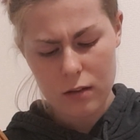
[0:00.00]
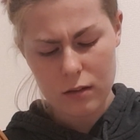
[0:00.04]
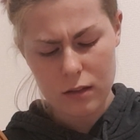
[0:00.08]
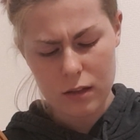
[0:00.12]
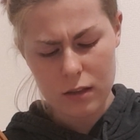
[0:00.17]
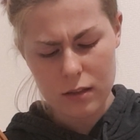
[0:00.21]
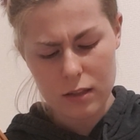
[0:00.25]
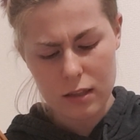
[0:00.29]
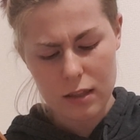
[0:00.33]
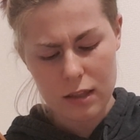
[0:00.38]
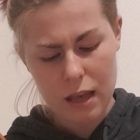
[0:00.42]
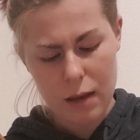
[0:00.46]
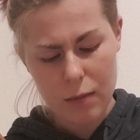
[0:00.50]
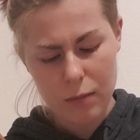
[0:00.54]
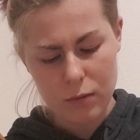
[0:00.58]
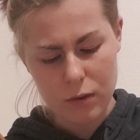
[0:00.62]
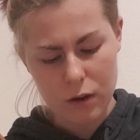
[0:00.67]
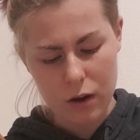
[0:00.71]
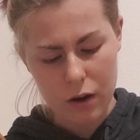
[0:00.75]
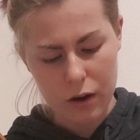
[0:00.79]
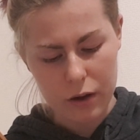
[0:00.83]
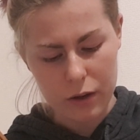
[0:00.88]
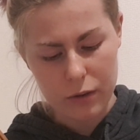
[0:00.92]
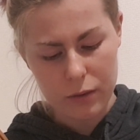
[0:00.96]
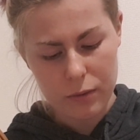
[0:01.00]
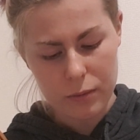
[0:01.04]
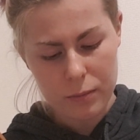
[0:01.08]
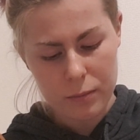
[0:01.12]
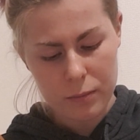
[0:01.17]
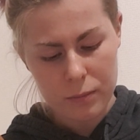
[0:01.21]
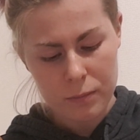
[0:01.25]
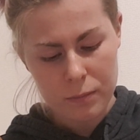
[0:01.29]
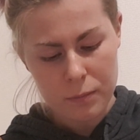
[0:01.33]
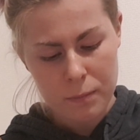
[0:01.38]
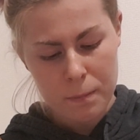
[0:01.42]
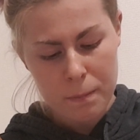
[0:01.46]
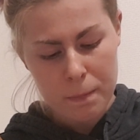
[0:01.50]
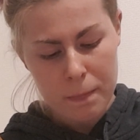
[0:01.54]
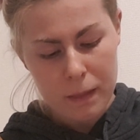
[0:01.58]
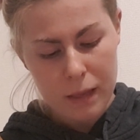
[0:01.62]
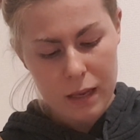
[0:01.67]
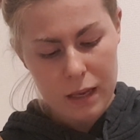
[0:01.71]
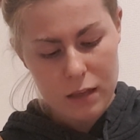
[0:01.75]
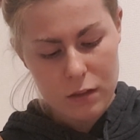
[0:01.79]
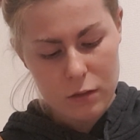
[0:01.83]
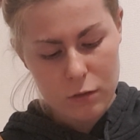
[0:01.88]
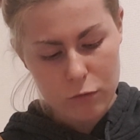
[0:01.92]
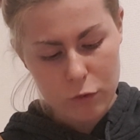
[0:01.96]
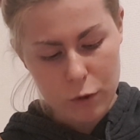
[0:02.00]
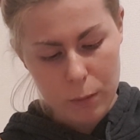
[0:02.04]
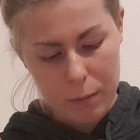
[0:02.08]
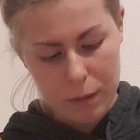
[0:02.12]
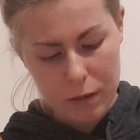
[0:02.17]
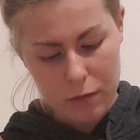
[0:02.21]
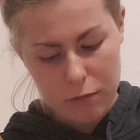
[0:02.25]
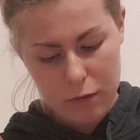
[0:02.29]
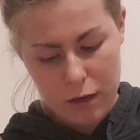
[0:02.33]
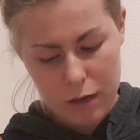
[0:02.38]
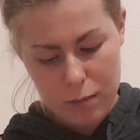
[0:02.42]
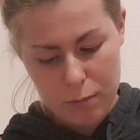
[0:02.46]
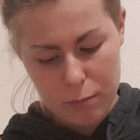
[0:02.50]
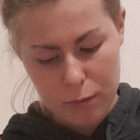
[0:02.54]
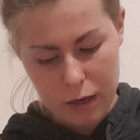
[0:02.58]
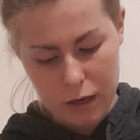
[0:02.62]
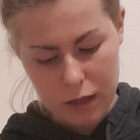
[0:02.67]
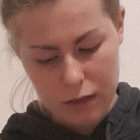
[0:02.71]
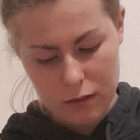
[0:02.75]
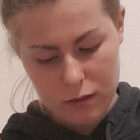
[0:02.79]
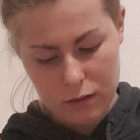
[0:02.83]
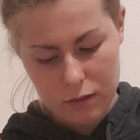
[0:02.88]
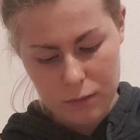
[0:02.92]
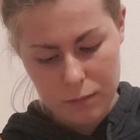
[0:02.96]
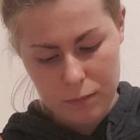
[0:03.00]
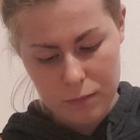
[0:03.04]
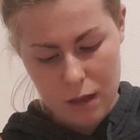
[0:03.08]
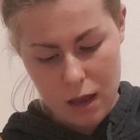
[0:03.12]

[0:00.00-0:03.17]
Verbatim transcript: Doesn't now know. He's a robin redbreast,